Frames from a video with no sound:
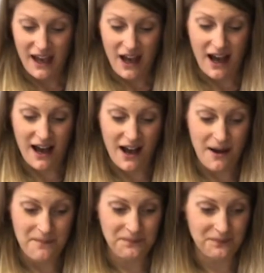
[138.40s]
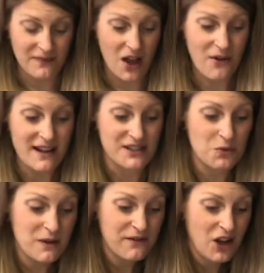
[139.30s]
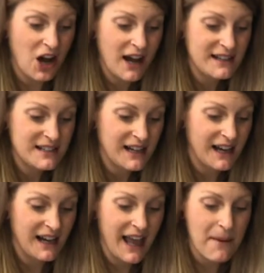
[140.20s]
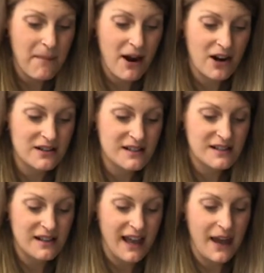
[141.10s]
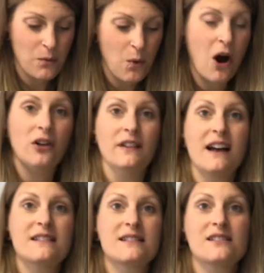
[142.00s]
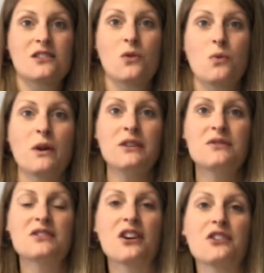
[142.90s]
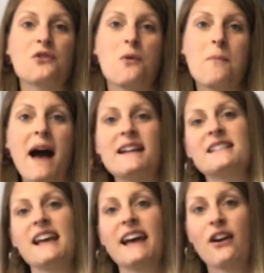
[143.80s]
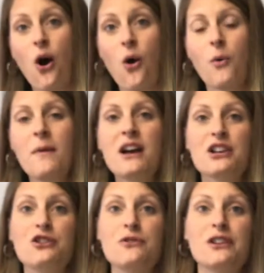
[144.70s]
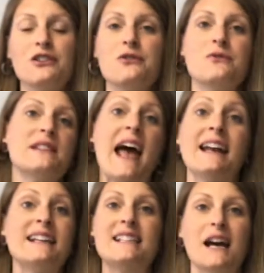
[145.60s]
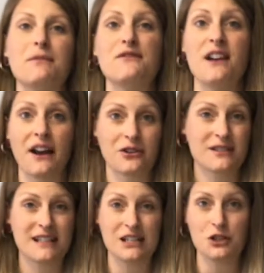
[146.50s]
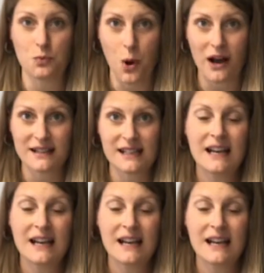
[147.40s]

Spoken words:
All right, so we've got hemp hearts and walnuts. So when you start your own pate at home, you can use any type of nut or seed you want.